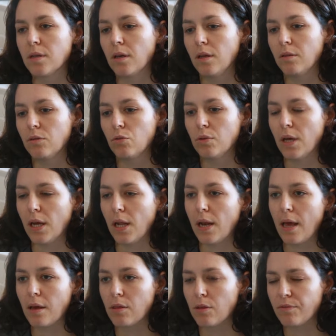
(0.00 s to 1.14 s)
into the
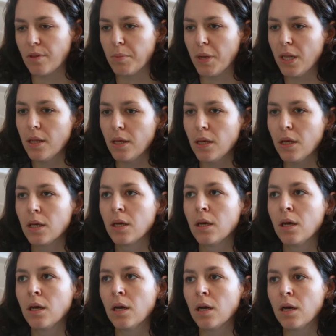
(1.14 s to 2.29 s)
length of the building,
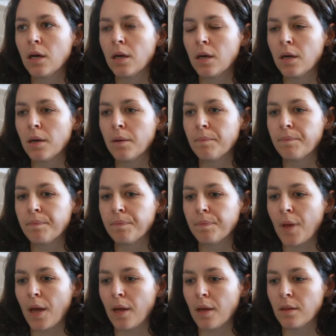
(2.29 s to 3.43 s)

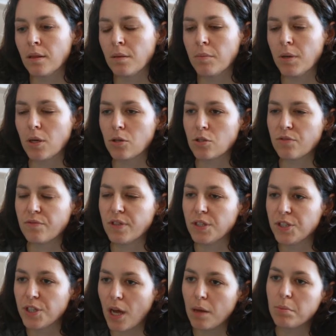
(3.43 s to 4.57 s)
and because of the
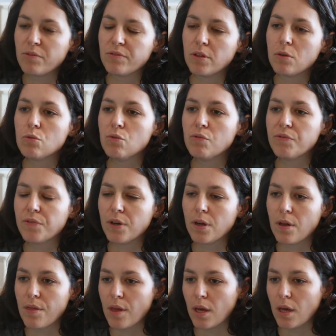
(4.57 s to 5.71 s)
shape of the roof,
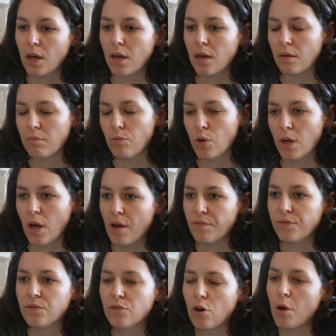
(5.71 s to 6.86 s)
we have
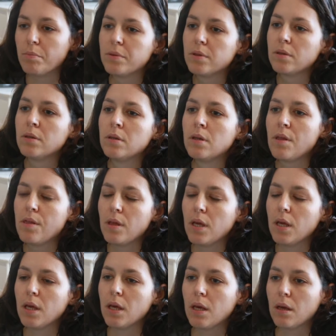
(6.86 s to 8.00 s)
dropped
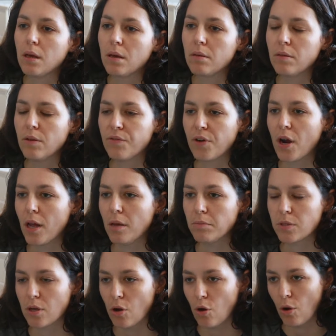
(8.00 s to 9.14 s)
the
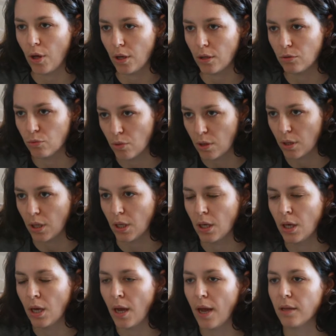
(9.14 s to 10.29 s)
frames going to the
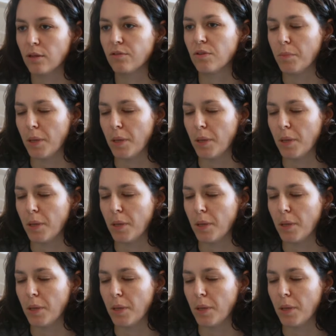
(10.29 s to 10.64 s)
end of the